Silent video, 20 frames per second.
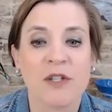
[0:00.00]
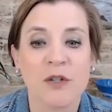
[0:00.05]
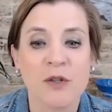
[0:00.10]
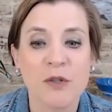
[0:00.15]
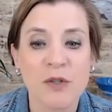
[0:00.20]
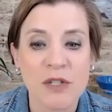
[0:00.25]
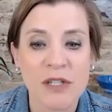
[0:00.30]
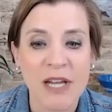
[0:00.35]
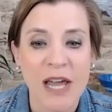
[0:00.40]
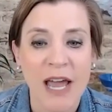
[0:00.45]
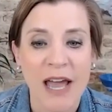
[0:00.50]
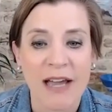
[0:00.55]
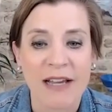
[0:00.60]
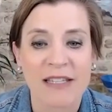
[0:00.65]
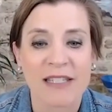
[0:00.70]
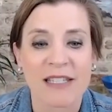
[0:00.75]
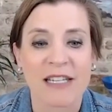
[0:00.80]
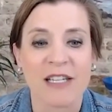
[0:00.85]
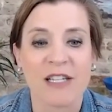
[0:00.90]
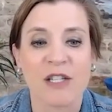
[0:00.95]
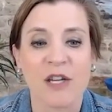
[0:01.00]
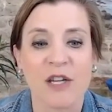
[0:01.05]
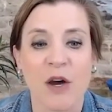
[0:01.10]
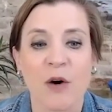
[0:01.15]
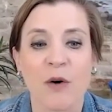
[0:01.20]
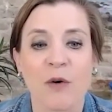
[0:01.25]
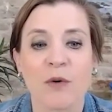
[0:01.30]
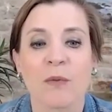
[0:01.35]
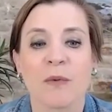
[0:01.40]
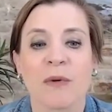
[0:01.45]
use tax is
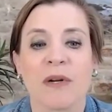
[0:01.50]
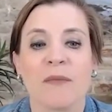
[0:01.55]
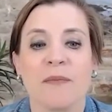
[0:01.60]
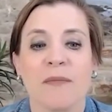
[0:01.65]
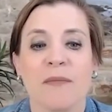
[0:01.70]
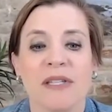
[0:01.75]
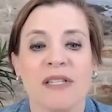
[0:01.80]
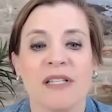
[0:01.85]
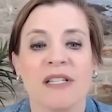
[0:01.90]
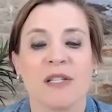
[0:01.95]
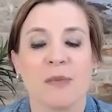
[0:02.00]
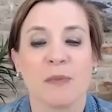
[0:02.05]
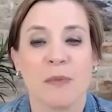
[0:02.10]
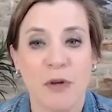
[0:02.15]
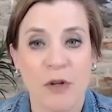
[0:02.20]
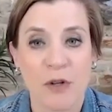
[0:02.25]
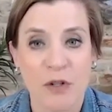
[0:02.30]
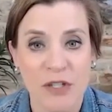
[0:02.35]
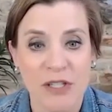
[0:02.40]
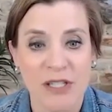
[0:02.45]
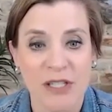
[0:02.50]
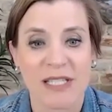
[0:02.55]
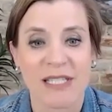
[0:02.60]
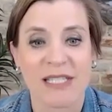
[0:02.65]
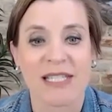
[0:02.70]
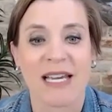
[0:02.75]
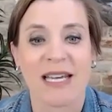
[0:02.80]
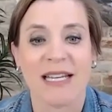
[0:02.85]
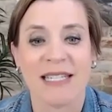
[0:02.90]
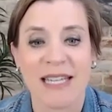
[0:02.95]
owned when a business
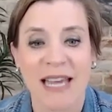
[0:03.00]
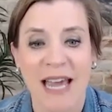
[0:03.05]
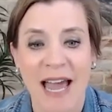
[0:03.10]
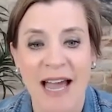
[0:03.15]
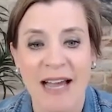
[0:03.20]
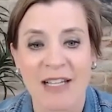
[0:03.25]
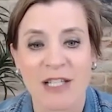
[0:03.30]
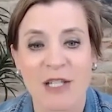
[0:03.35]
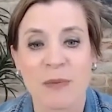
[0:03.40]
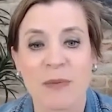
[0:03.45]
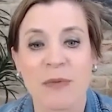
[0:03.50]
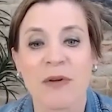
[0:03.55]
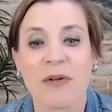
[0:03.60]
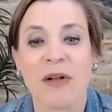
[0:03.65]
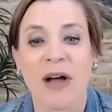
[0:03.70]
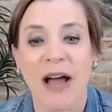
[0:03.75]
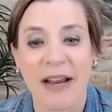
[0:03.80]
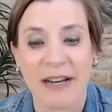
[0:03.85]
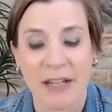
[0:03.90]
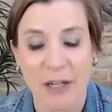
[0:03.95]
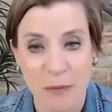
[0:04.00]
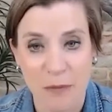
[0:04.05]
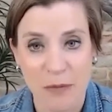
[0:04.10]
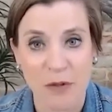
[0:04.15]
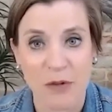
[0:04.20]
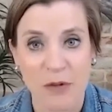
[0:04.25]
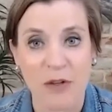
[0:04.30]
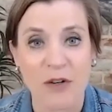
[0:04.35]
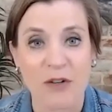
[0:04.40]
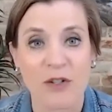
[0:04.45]
purchases a taxable item.
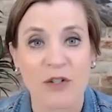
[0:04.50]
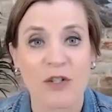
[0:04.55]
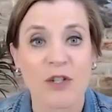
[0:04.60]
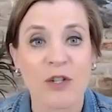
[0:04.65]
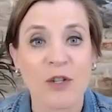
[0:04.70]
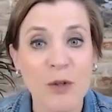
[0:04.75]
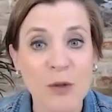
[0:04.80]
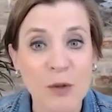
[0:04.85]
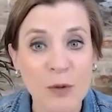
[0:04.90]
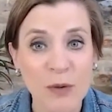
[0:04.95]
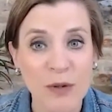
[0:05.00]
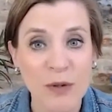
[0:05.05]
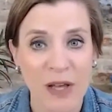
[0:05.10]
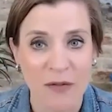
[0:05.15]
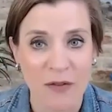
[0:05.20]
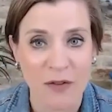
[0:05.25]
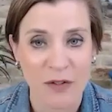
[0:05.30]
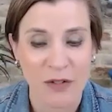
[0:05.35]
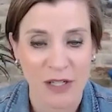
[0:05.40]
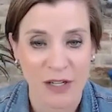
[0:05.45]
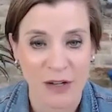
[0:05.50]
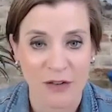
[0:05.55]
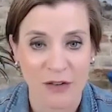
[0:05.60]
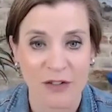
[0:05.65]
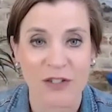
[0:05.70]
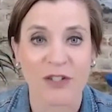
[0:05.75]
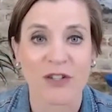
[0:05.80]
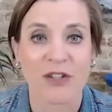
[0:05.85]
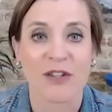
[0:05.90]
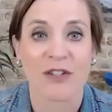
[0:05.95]
So there's two levels
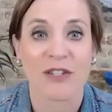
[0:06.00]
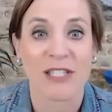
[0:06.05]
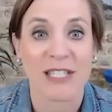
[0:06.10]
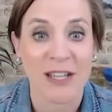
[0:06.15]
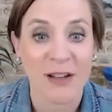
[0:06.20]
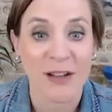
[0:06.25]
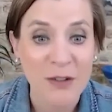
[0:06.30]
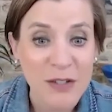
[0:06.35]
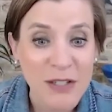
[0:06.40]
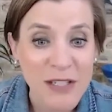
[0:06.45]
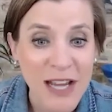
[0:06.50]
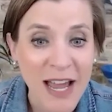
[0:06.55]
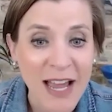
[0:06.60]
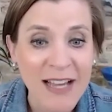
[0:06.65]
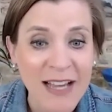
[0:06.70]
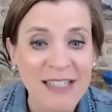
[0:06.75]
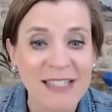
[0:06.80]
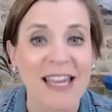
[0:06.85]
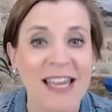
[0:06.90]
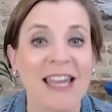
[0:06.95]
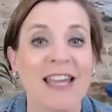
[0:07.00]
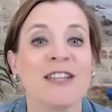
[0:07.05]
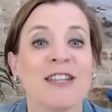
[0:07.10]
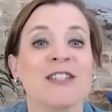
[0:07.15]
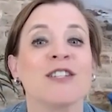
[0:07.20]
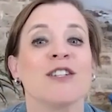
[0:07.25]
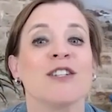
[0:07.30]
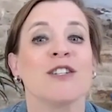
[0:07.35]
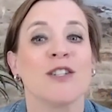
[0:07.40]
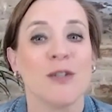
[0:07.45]
here. So there's sales tax
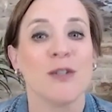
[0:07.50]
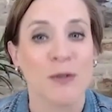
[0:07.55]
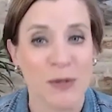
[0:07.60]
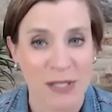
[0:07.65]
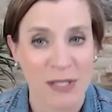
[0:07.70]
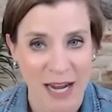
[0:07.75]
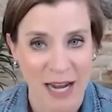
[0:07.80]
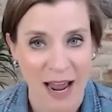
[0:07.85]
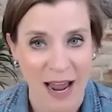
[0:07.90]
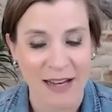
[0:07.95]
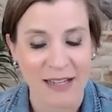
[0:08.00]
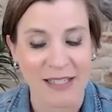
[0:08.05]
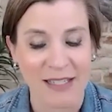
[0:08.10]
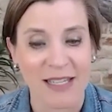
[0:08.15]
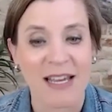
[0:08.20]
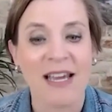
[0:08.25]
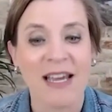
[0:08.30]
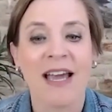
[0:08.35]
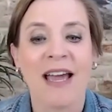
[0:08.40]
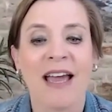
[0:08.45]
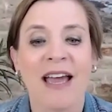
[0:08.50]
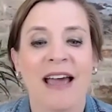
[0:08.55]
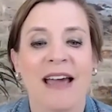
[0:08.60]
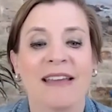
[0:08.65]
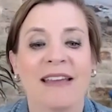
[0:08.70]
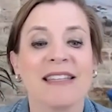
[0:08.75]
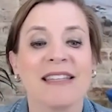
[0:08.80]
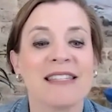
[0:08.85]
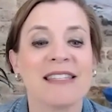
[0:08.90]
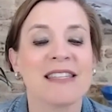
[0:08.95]
and use tax.
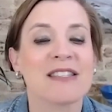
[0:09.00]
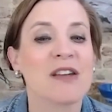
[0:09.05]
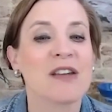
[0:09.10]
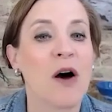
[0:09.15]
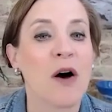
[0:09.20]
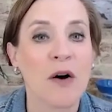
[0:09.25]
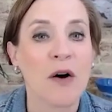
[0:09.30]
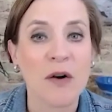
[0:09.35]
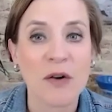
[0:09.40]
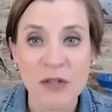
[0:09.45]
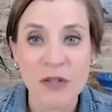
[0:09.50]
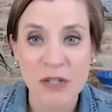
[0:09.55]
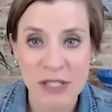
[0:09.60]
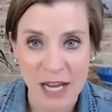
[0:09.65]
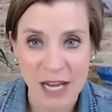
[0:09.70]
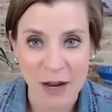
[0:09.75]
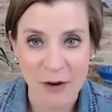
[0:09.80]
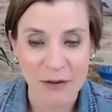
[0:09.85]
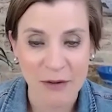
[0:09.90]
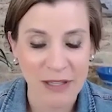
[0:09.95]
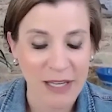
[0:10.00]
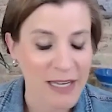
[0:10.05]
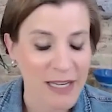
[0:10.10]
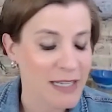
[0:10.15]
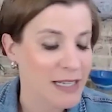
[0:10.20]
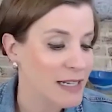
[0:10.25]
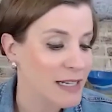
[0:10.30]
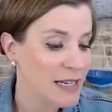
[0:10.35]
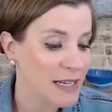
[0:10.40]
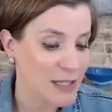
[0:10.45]
And this is all state
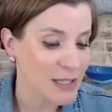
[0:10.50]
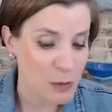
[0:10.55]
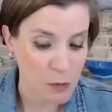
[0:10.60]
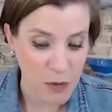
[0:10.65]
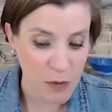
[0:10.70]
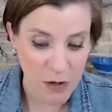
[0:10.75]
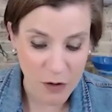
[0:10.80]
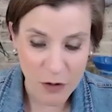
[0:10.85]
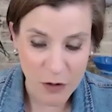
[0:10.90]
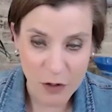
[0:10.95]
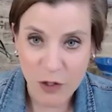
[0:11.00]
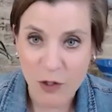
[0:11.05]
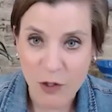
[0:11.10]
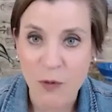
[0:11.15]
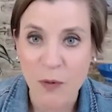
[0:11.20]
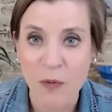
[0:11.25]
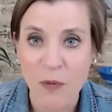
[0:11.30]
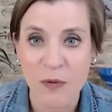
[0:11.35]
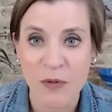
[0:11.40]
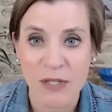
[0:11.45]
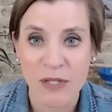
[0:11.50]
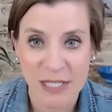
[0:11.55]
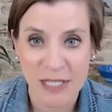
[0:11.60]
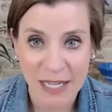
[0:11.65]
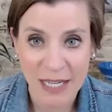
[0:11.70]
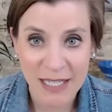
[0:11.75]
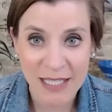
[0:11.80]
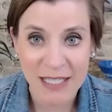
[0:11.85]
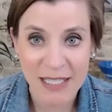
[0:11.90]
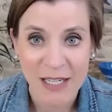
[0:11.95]
related. It's where you
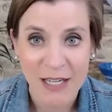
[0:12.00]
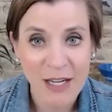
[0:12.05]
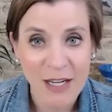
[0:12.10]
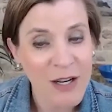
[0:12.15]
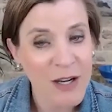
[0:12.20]
sit